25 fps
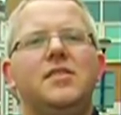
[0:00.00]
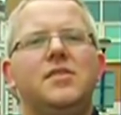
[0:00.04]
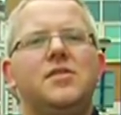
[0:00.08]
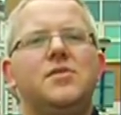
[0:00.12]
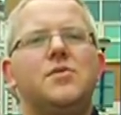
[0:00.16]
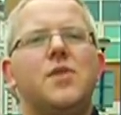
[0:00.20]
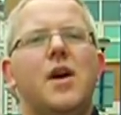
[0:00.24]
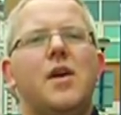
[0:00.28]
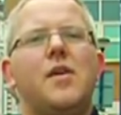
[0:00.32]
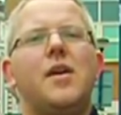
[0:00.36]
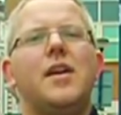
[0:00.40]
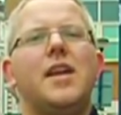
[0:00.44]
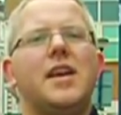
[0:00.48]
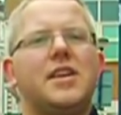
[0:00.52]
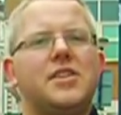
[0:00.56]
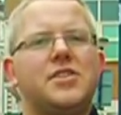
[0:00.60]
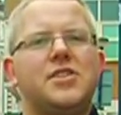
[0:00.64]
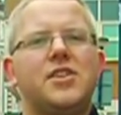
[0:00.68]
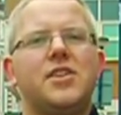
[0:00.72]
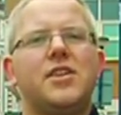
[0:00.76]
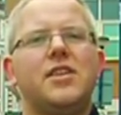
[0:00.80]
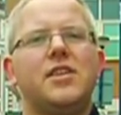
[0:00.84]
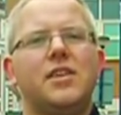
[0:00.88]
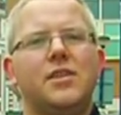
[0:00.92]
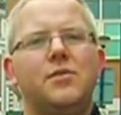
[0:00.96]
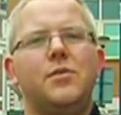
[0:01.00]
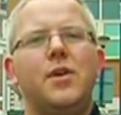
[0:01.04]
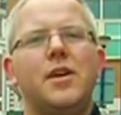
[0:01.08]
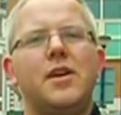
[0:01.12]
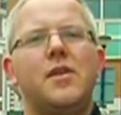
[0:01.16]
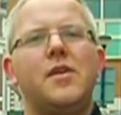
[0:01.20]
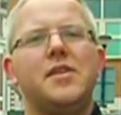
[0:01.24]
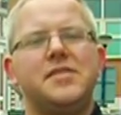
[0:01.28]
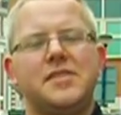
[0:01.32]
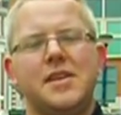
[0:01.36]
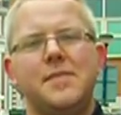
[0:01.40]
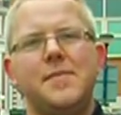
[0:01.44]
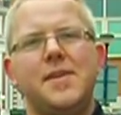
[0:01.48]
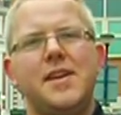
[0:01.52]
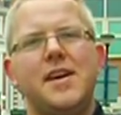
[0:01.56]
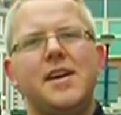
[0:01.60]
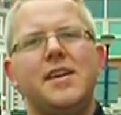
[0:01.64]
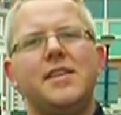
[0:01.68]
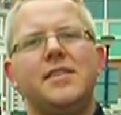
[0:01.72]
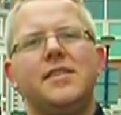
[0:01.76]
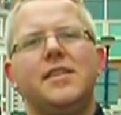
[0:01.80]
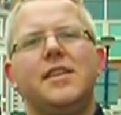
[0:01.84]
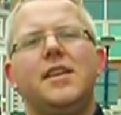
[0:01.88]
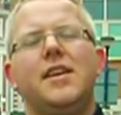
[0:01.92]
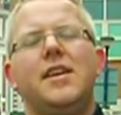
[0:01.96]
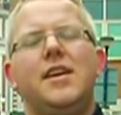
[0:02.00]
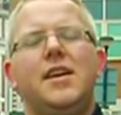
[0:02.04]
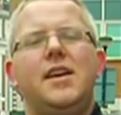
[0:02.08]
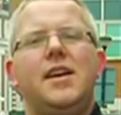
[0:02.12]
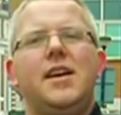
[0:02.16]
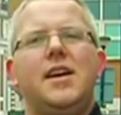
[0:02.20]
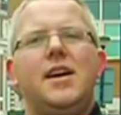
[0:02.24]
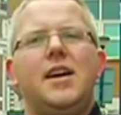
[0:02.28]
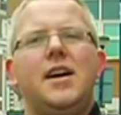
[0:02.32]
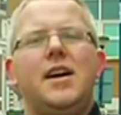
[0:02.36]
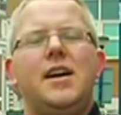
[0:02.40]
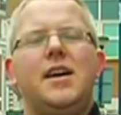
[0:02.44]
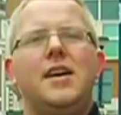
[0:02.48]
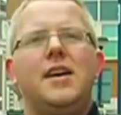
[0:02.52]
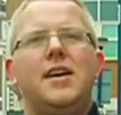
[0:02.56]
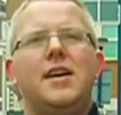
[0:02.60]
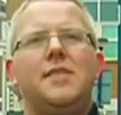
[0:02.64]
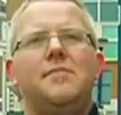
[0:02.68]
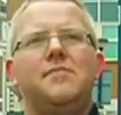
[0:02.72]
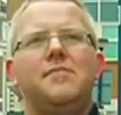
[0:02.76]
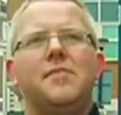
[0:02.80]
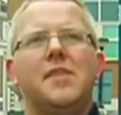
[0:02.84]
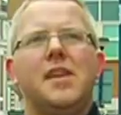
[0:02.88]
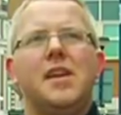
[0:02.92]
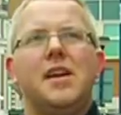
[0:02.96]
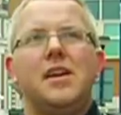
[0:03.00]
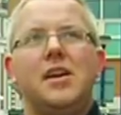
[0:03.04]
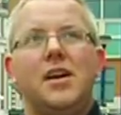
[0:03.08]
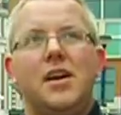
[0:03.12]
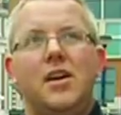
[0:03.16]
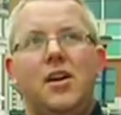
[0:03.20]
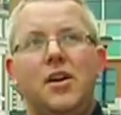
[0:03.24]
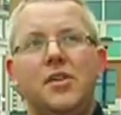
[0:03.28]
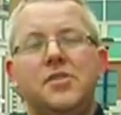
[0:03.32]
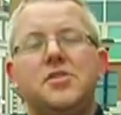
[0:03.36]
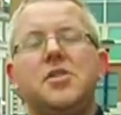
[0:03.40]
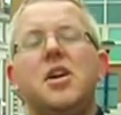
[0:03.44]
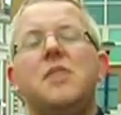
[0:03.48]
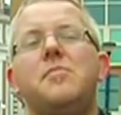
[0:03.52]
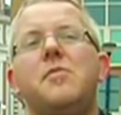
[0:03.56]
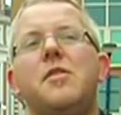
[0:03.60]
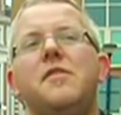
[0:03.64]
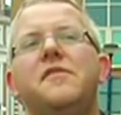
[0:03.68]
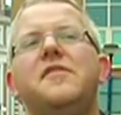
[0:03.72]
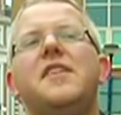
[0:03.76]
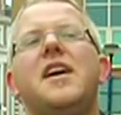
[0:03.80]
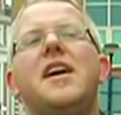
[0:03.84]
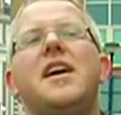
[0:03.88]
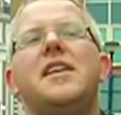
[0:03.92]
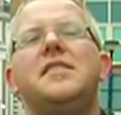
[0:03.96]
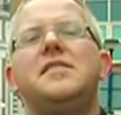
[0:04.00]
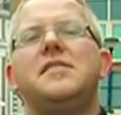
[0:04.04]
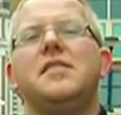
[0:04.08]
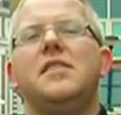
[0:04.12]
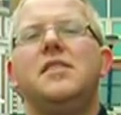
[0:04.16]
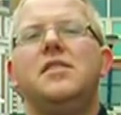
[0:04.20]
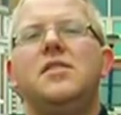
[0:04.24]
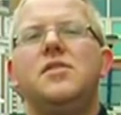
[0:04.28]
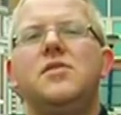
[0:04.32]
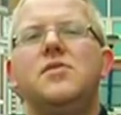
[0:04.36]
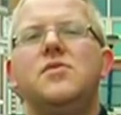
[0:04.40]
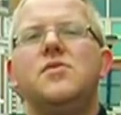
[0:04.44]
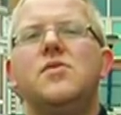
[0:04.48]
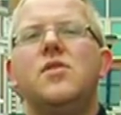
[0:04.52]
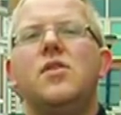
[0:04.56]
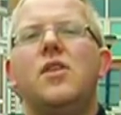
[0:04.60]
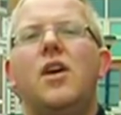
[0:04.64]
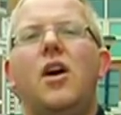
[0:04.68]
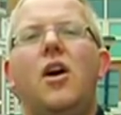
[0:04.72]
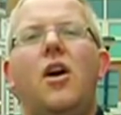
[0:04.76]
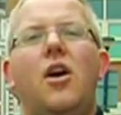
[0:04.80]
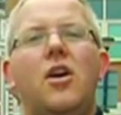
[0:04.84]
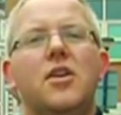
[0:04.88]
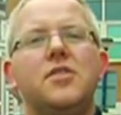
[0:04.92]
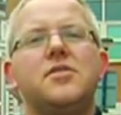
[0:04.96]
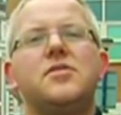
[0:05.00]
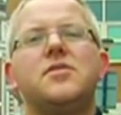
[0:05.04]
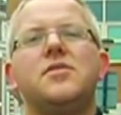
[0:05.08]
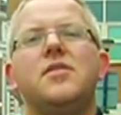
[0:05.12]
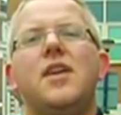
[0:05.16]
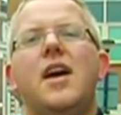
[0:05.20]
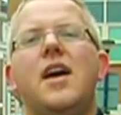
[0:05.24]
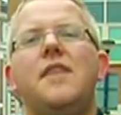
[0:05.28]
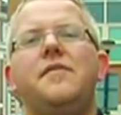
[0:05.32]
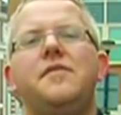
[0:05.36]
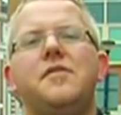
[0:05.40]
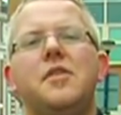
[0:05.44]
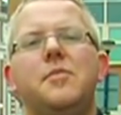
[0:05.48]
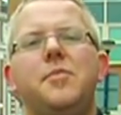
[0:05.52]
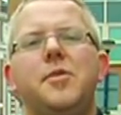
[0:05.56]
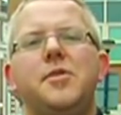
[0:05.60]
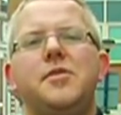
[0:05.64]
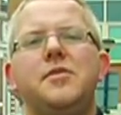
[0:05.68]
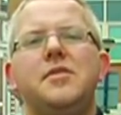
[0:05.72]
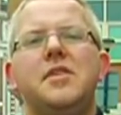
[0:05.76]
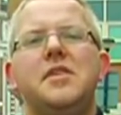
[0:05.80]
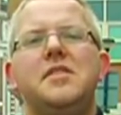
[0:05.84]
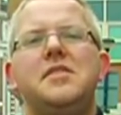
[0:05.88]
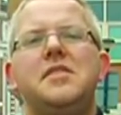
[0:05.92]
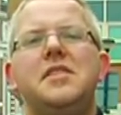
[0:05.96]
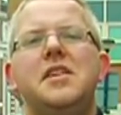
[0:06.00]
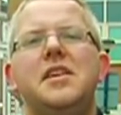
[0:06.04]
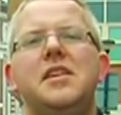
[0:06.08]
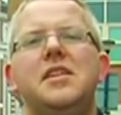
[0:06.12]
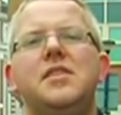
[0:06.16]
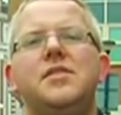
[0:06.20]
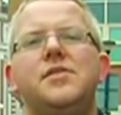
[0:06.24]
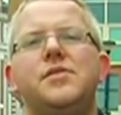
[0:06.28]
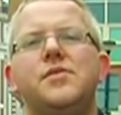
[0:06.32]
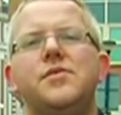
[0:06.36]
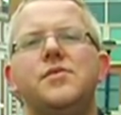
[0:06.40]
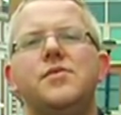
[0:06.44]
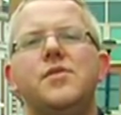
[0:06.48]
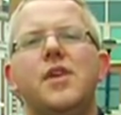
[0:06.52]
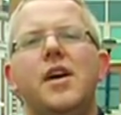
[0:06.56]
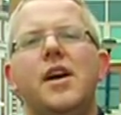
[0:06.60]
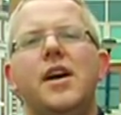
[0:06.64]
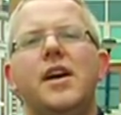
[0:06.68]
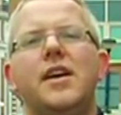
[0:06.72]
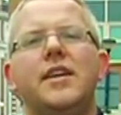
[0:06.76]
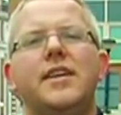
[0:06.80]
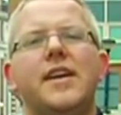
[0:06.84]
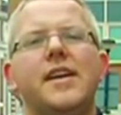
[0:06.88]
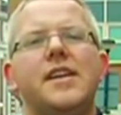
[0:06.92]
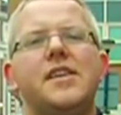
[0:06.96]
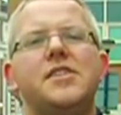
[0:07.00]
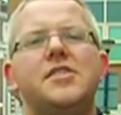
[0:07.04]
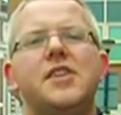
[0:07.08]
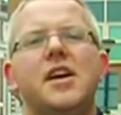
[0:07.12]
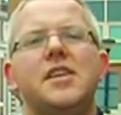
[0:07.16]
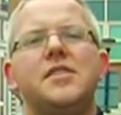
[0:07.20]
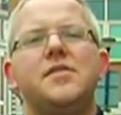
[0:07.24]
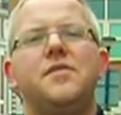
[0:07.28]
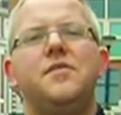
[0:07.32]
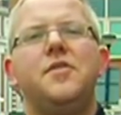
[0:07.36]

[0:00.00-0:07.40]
2 hour lecture, 1 hour seminar. On top of that, you also have the opportunity to get in touch